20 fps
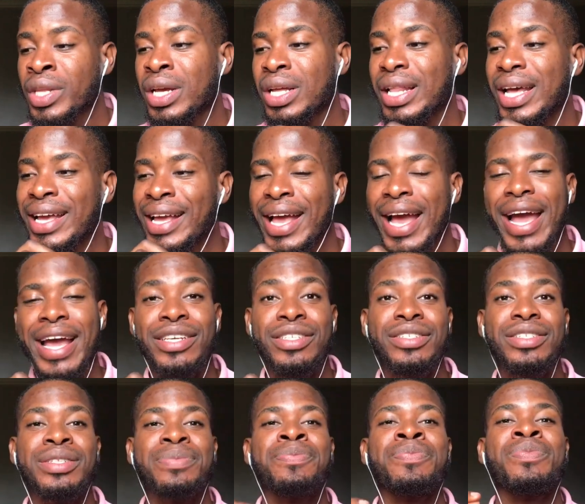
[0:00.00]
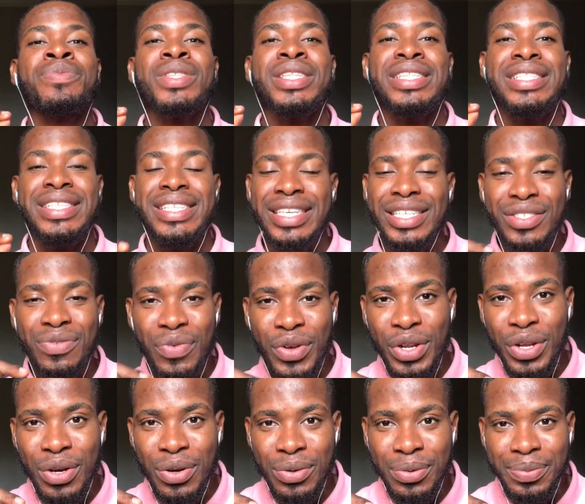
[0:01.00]
Like guys, this
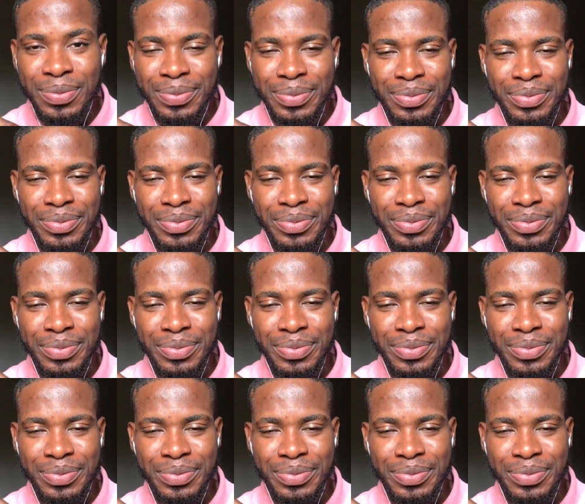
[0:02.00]
video,